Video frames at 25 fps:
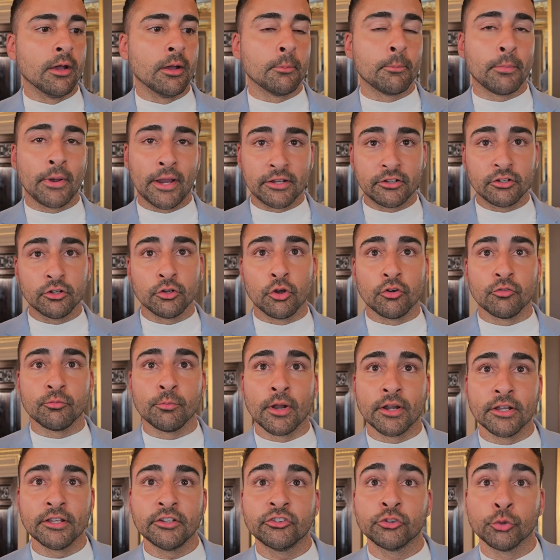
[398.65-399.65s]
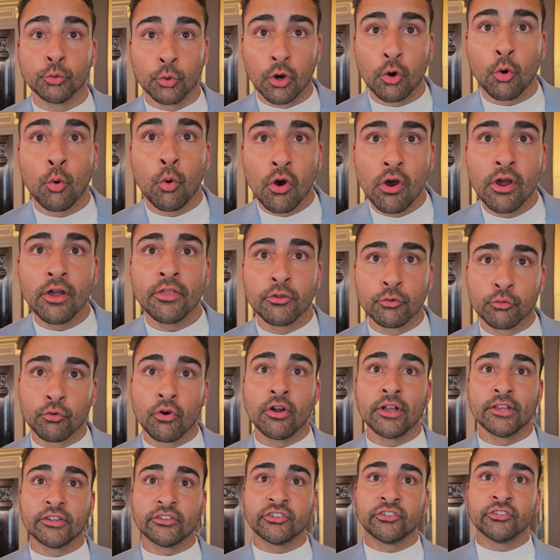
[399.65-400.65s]
paid a lot of money to acquire the
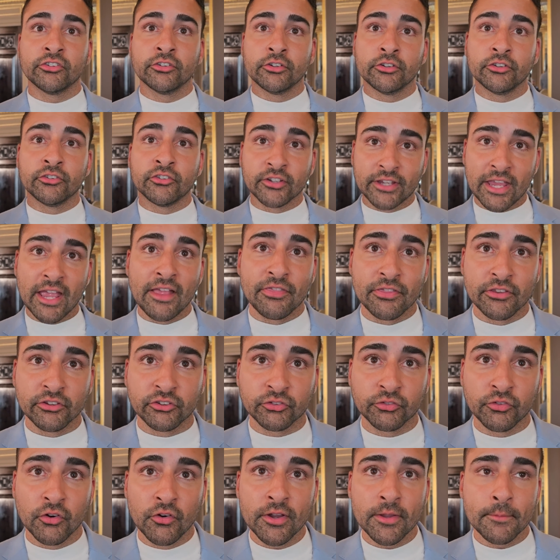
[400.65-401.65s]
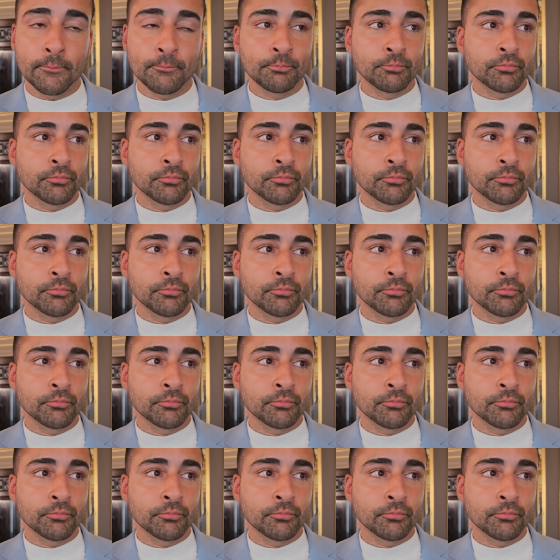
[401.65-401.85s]
rights to get this fight.